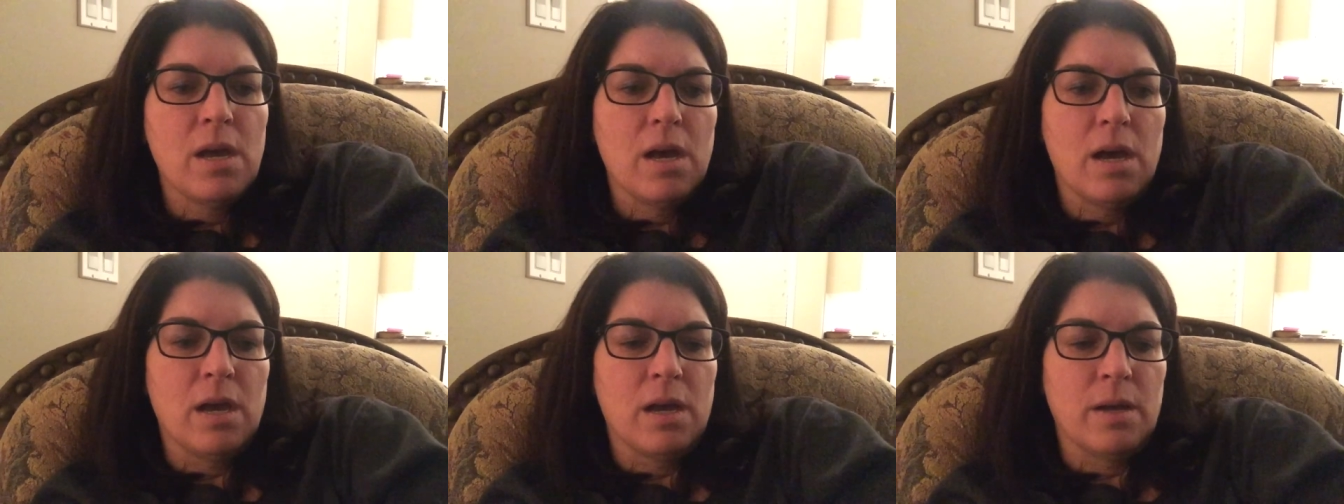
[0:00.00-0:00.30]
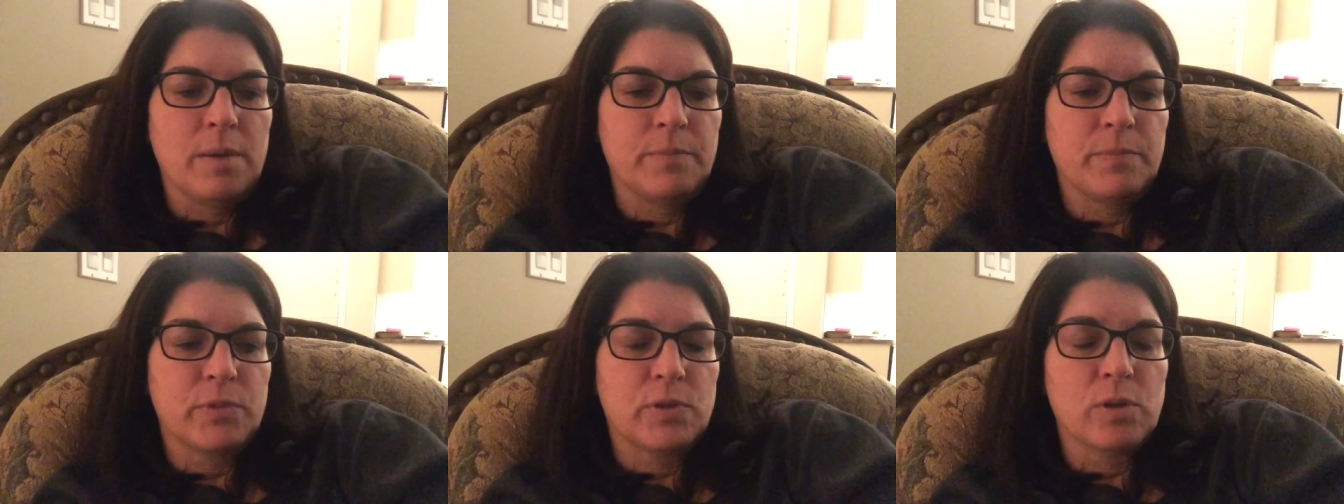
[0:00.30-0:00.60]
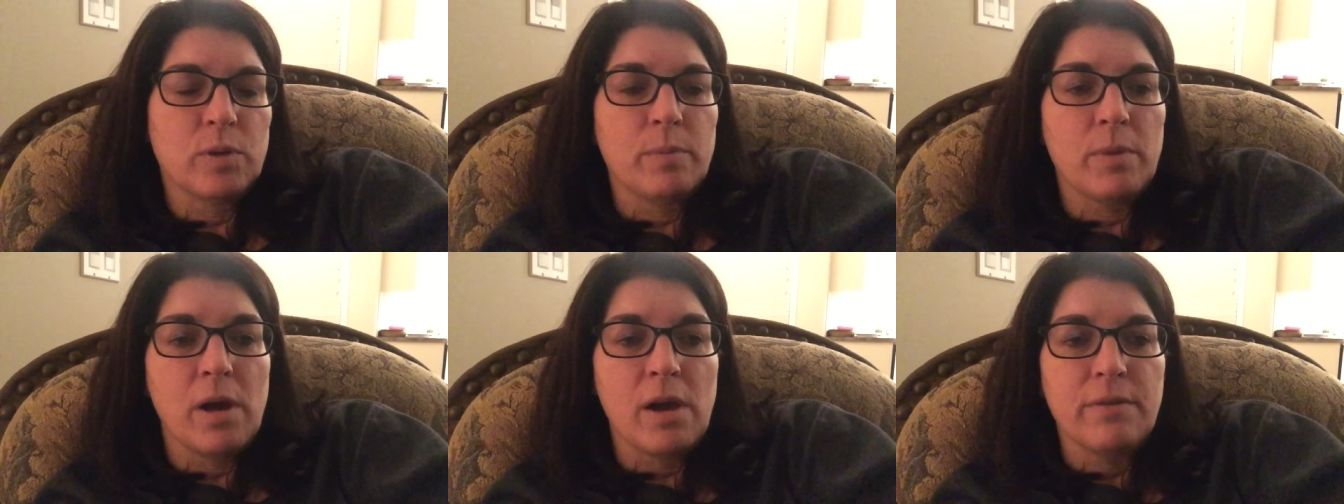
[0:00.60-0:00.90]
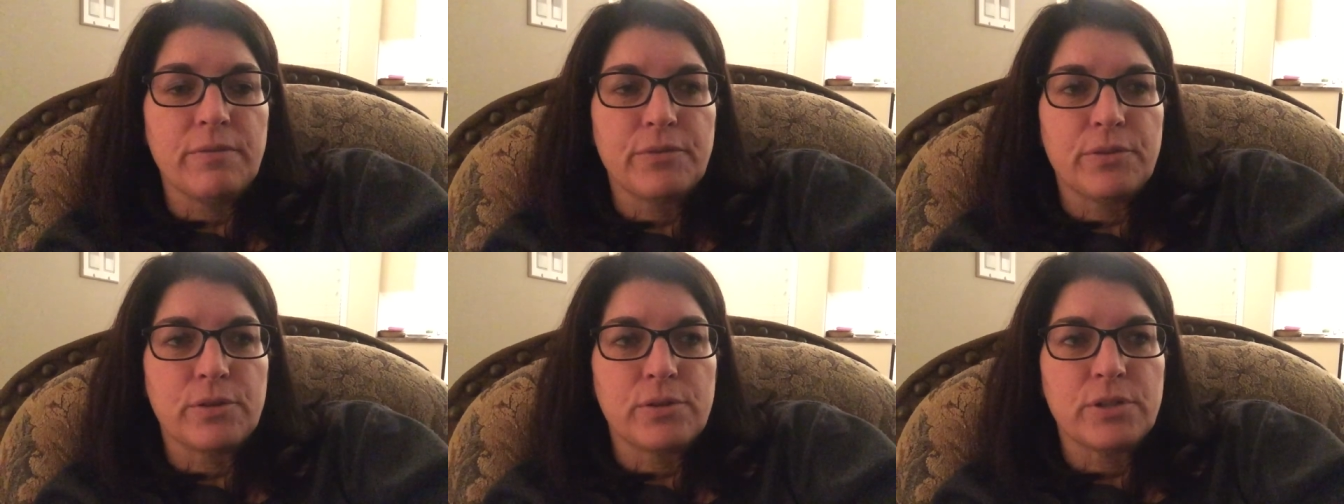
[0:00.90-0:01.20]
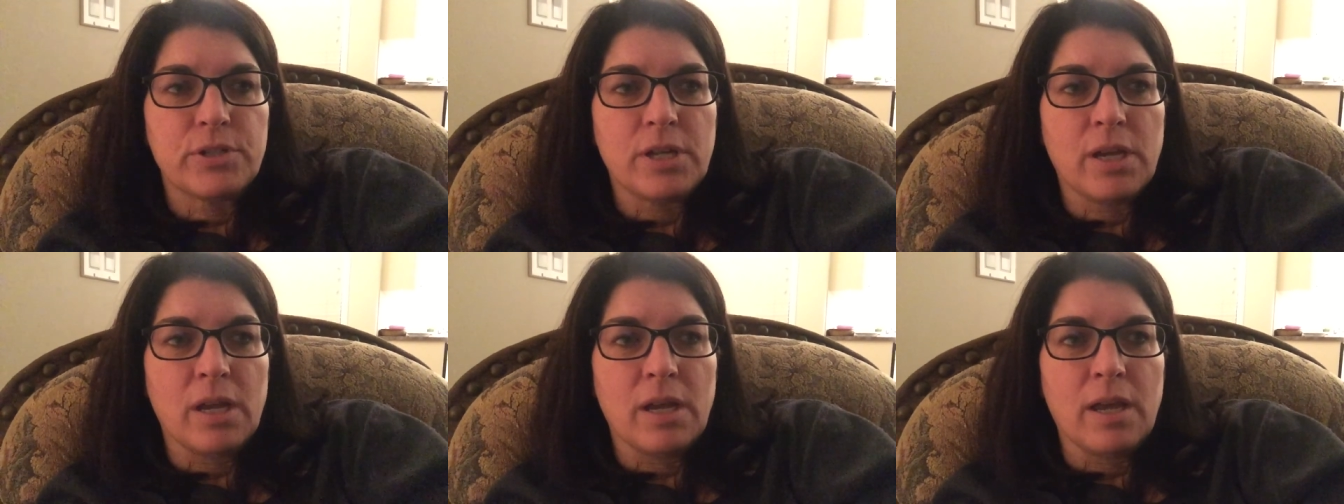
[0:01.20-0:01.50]
Um, so I'm off
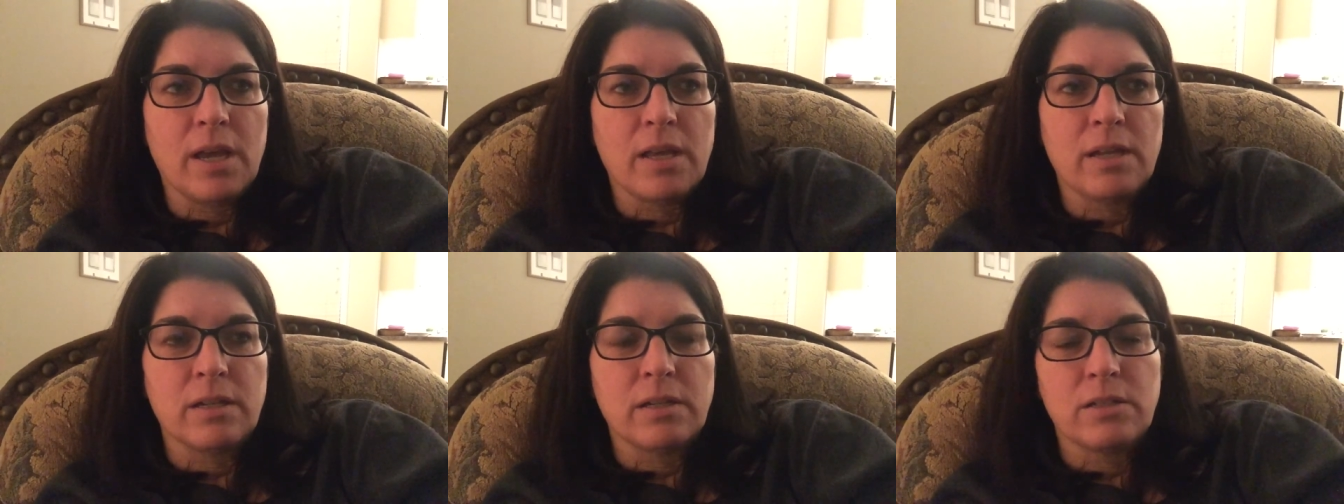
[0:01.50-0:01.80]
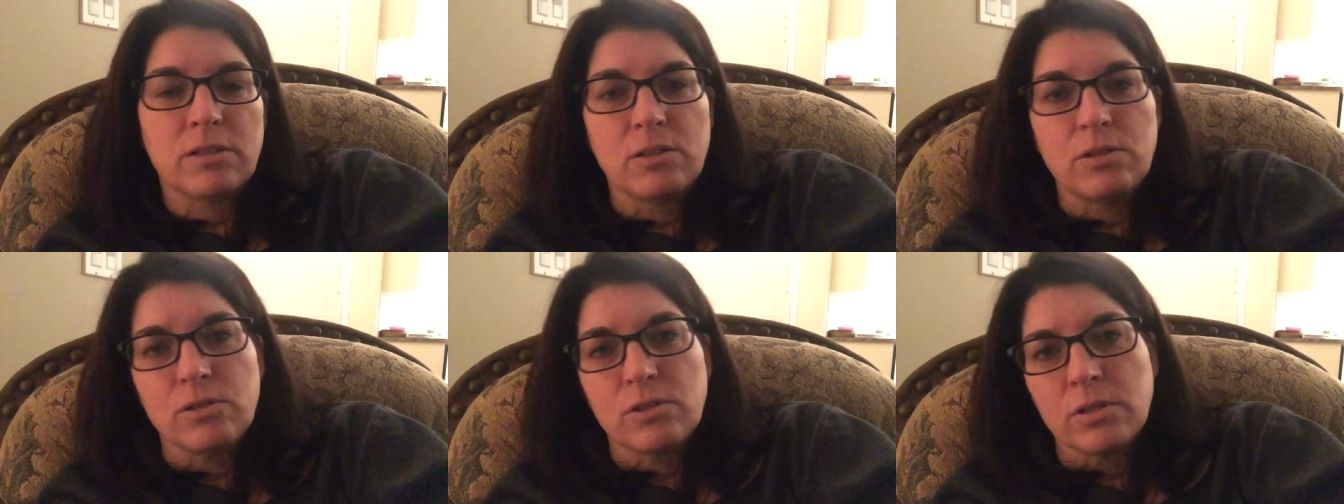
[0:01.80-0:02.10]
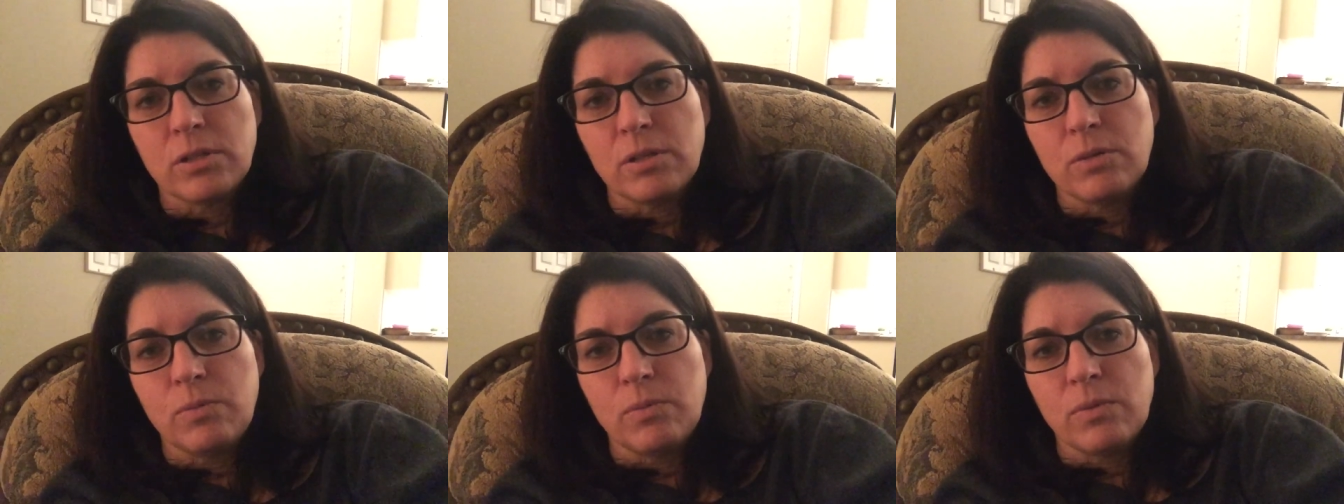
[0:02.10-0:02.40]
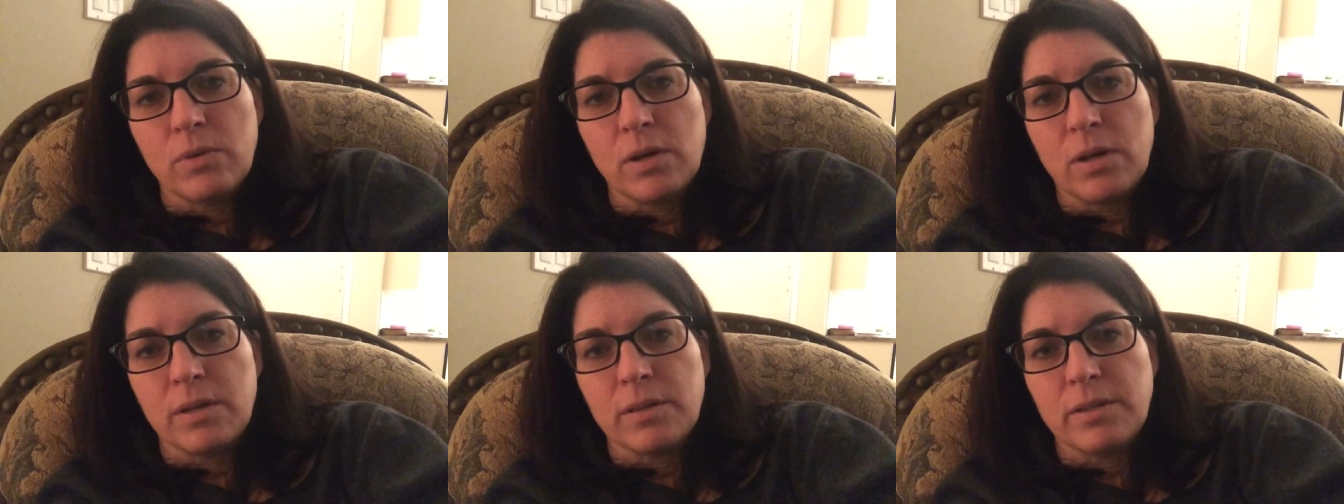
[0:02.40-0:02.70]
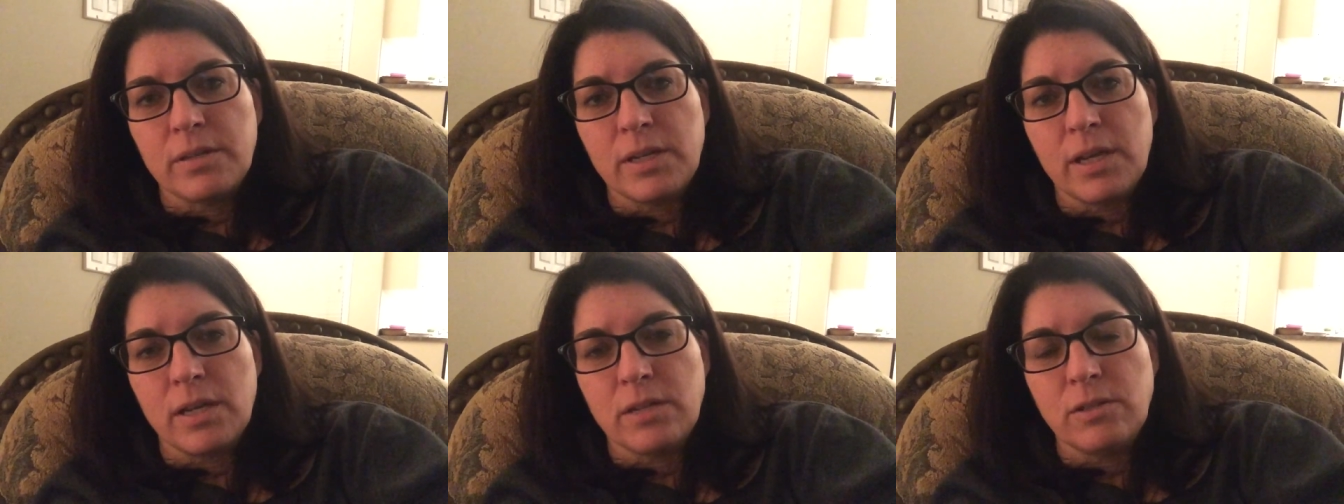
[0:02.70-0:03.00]
Thursday, and it's usually uh,
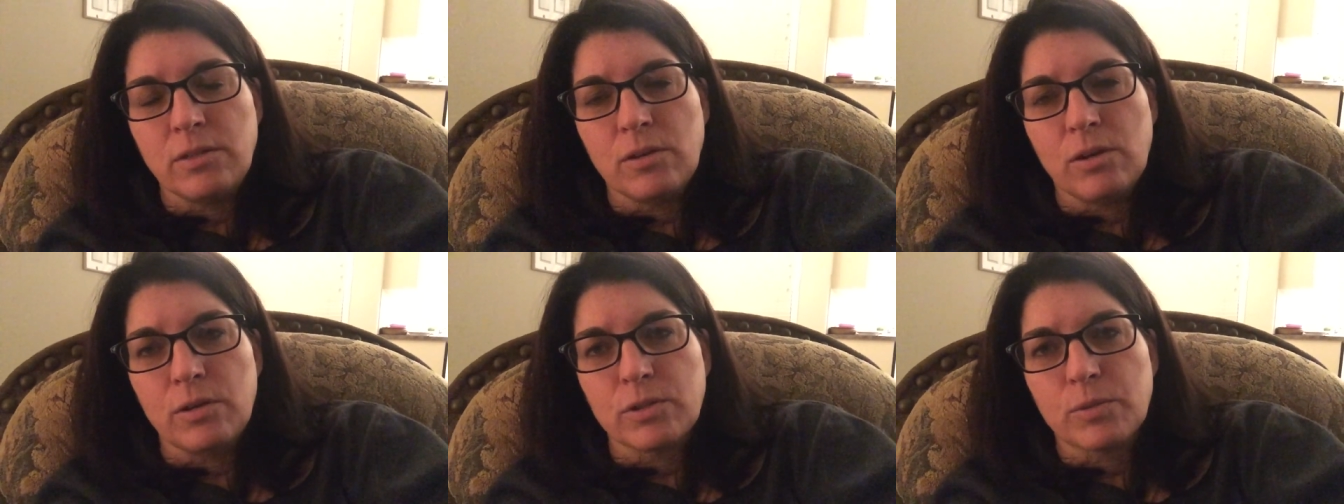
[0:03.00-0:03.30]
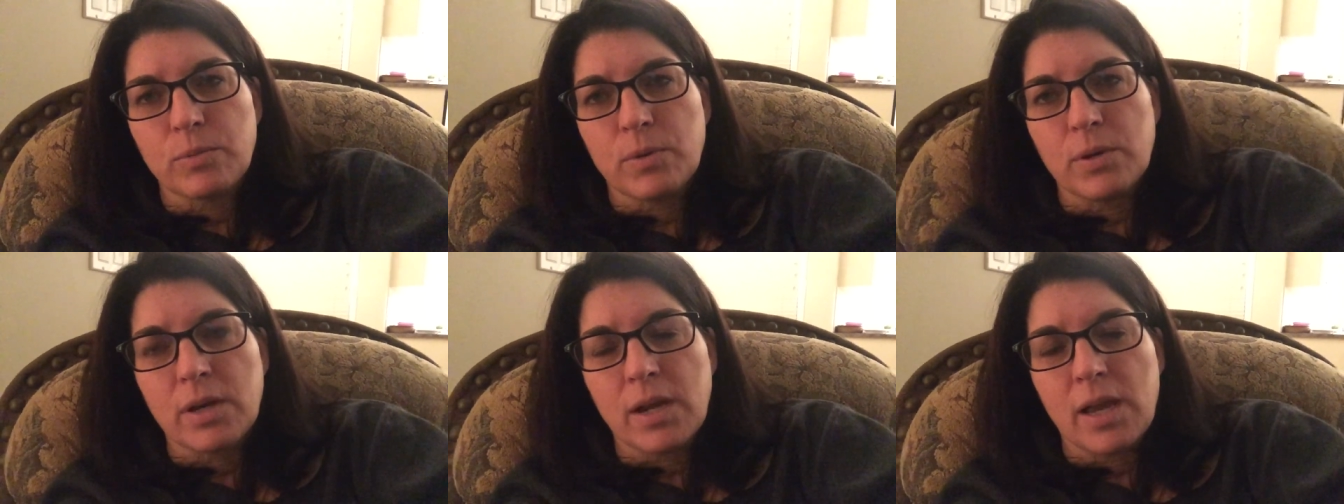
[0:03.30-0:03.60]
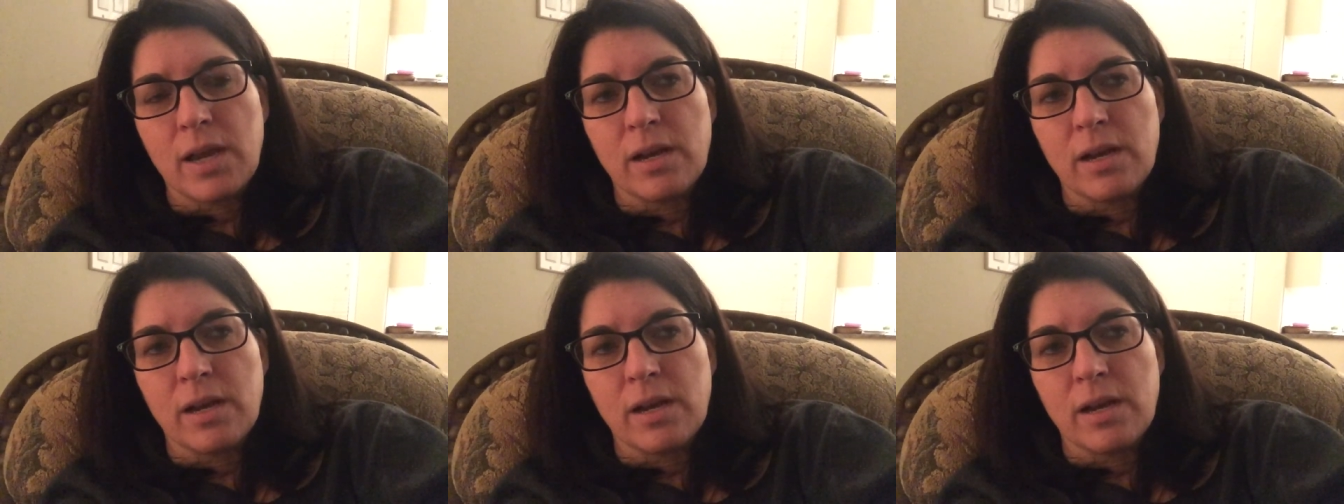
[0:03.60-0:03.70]
the day I do host work.